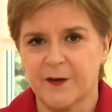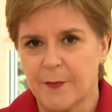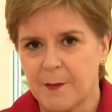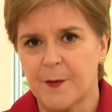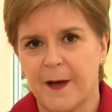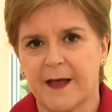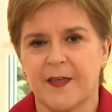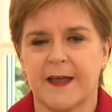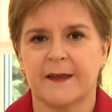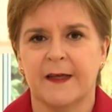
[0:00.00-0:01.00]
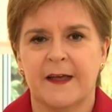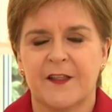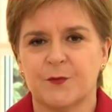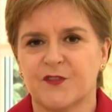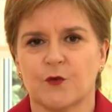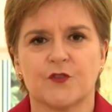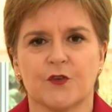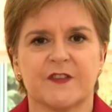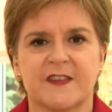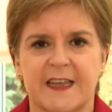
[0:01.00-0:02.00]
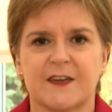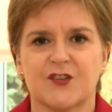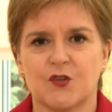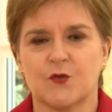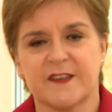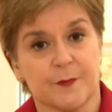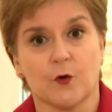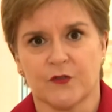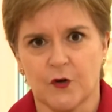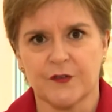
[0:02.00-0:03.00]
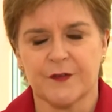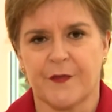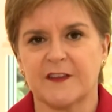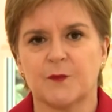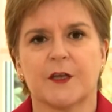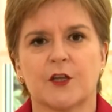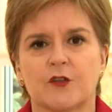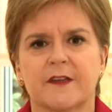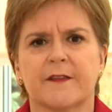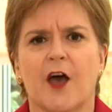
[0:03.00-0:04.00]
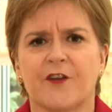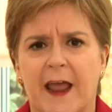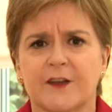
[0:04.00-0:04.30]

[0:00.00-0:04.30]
I remember back then there was all sorts of scare stories about all sorts of things, but including that our